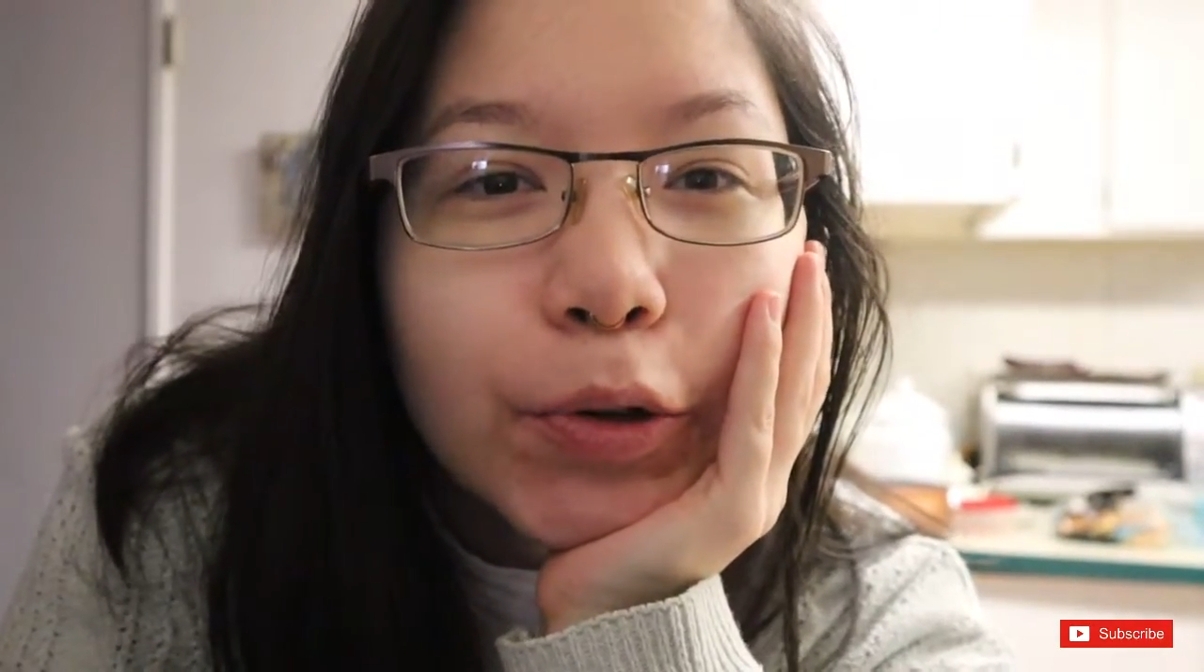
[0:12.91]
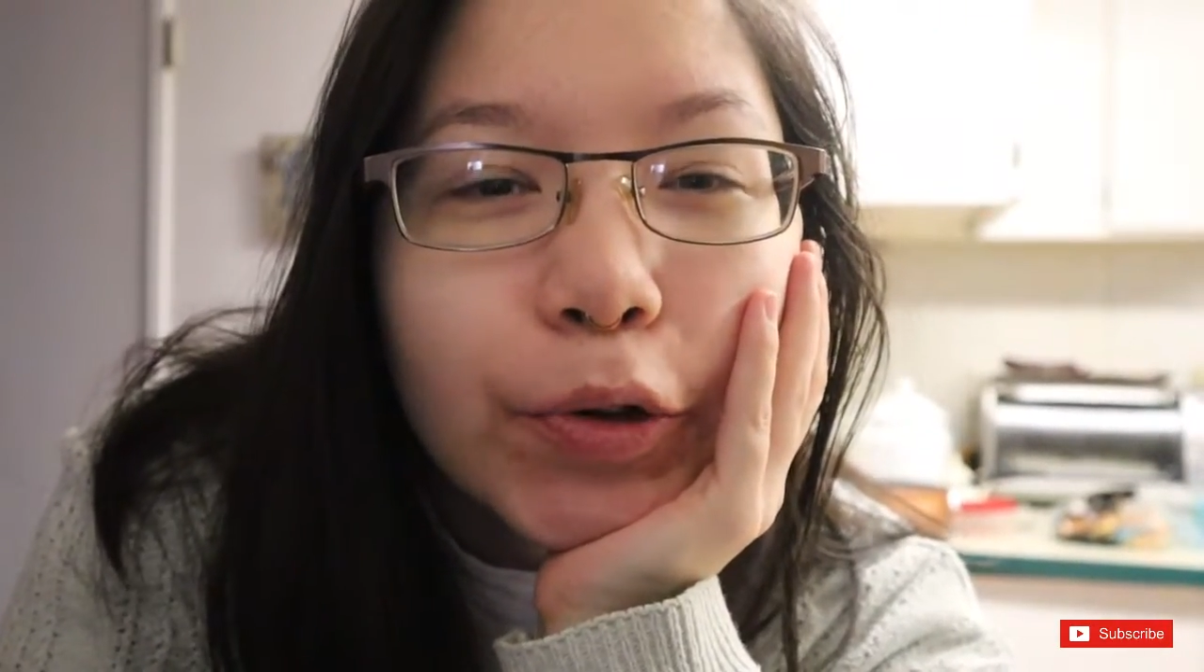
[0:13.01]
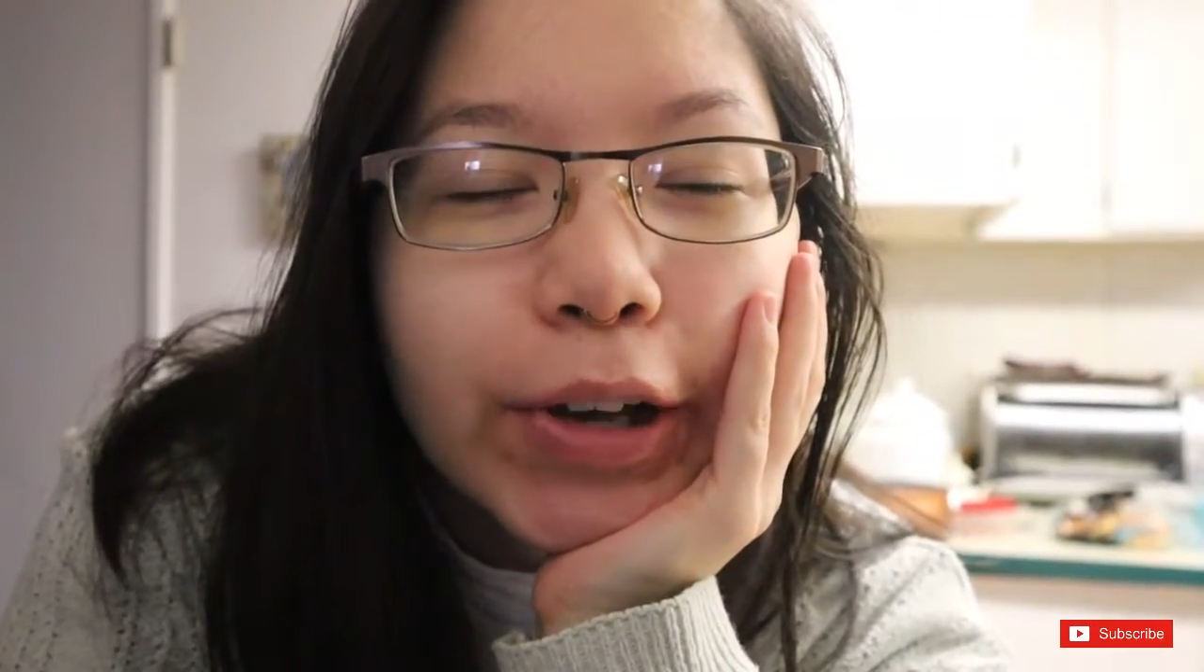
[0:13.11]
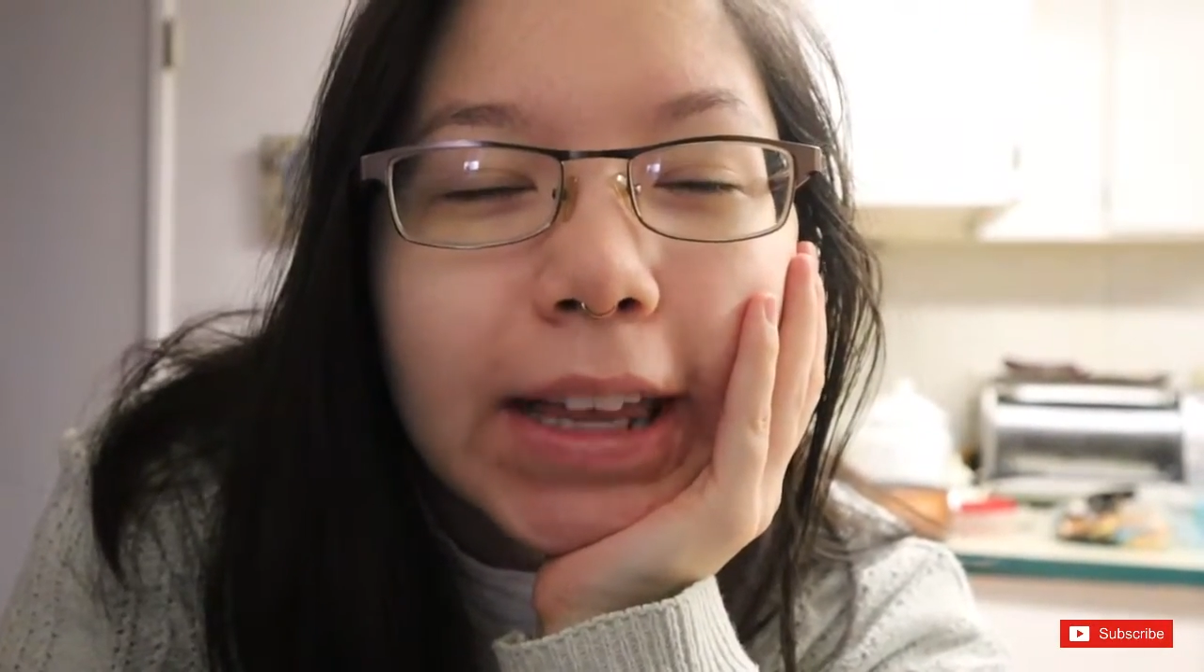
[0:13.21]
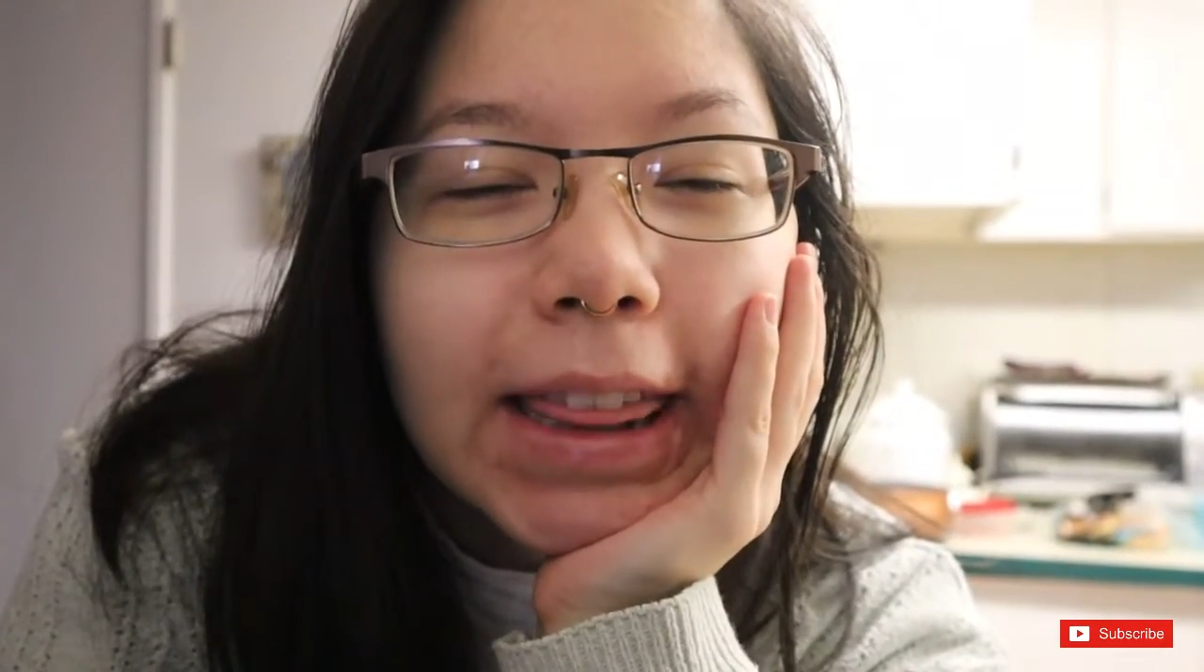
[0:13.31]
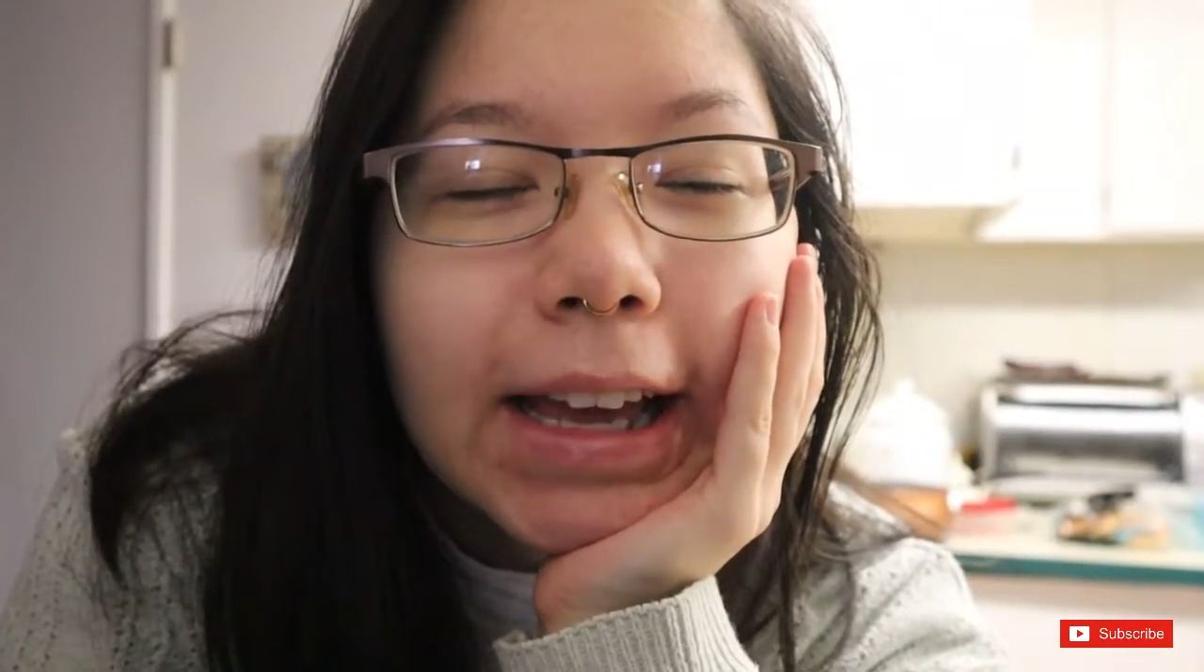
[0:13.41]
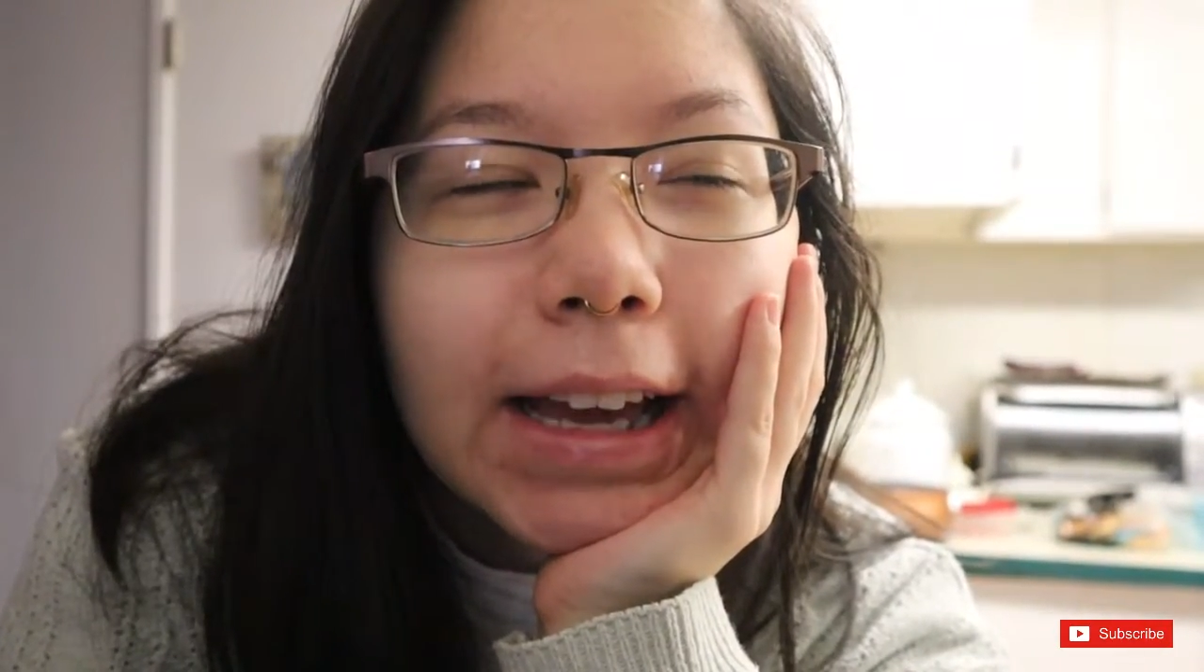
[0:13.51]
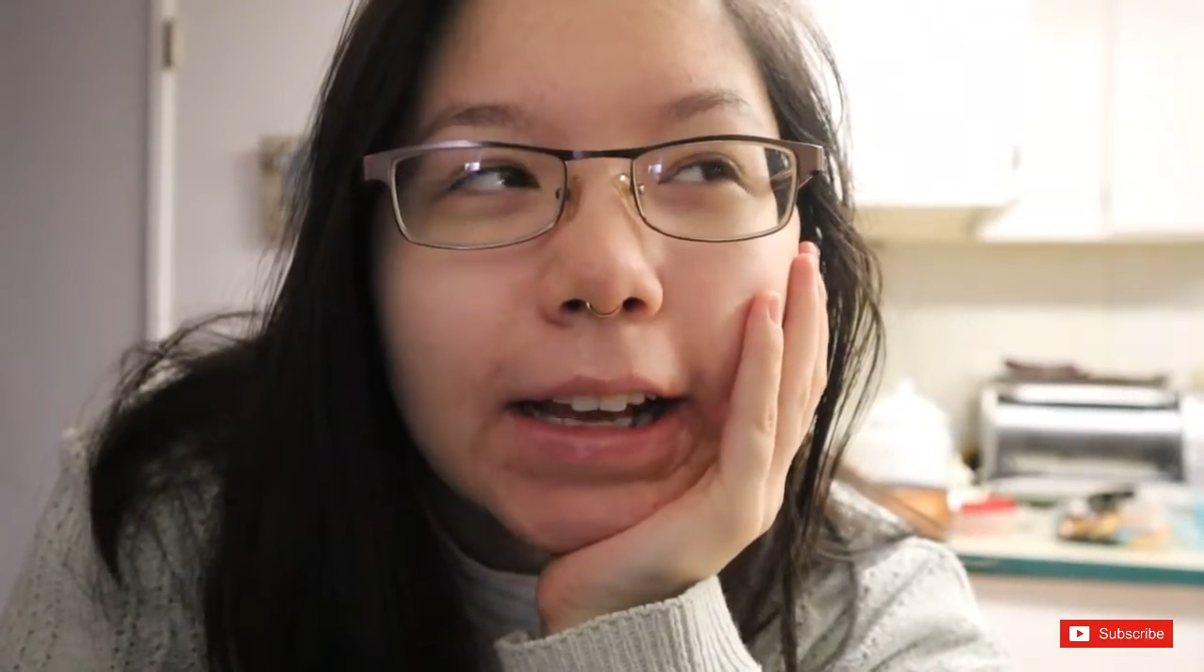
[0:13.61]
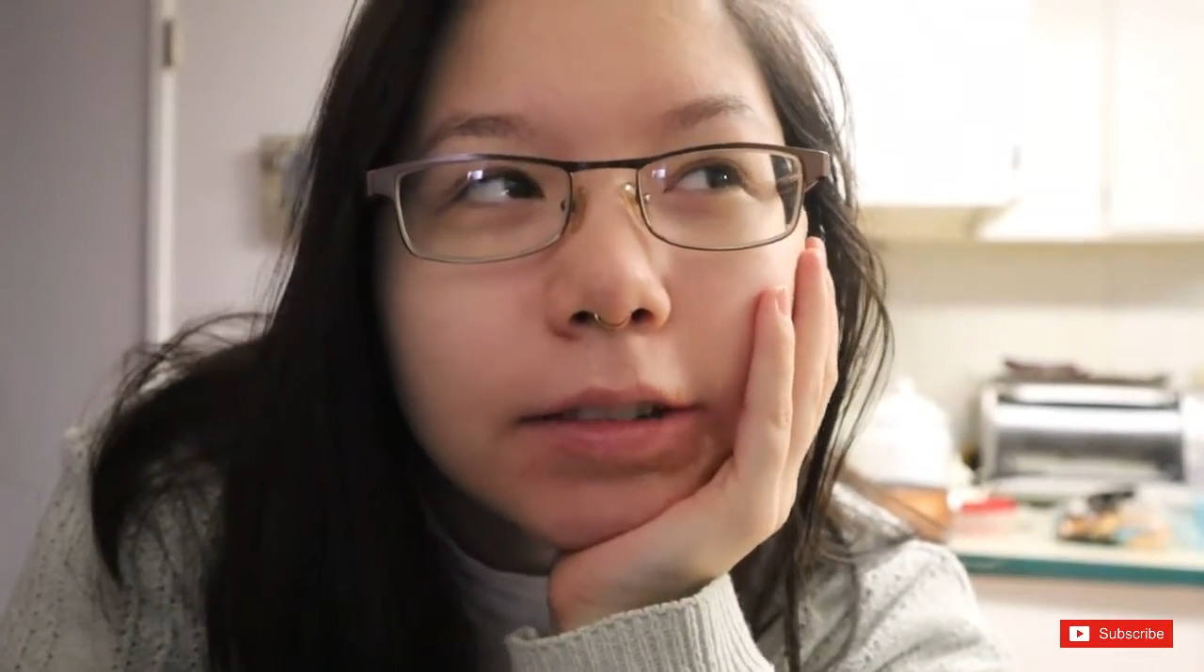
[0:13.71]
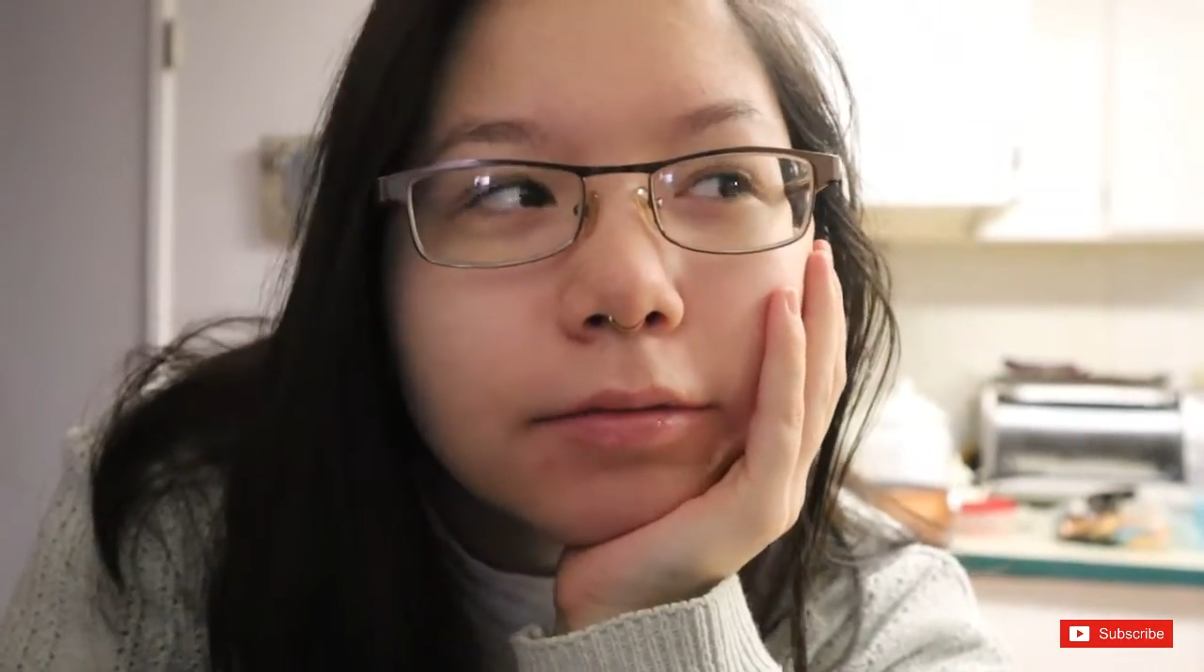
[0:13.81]
real quick
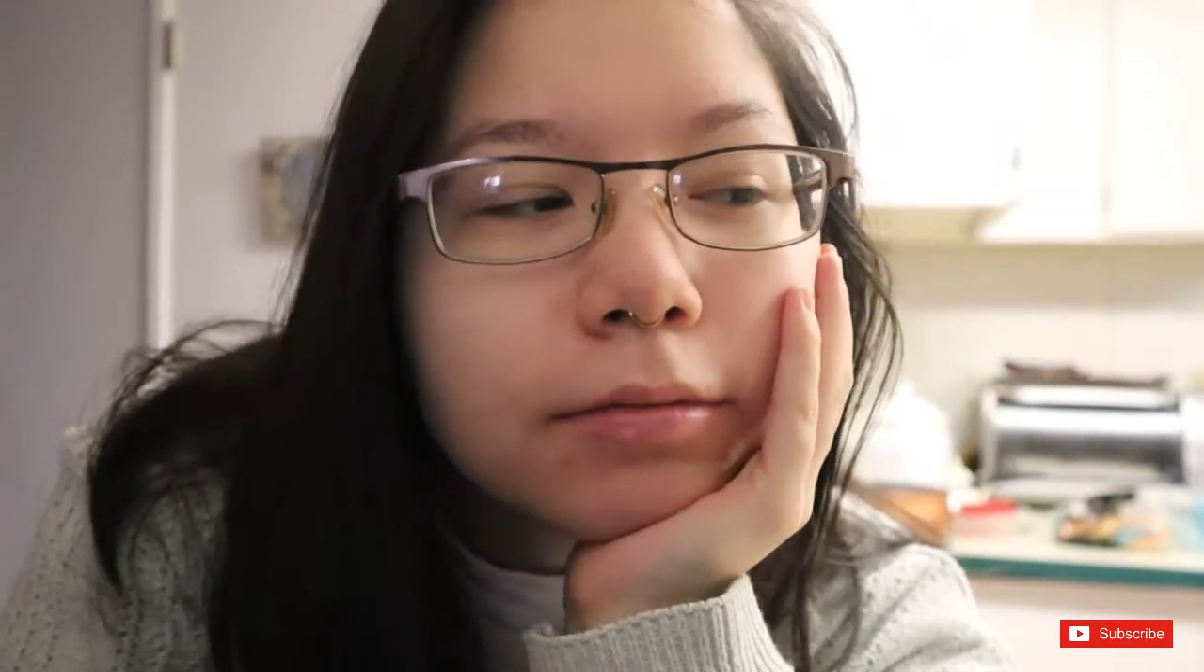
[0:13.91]
that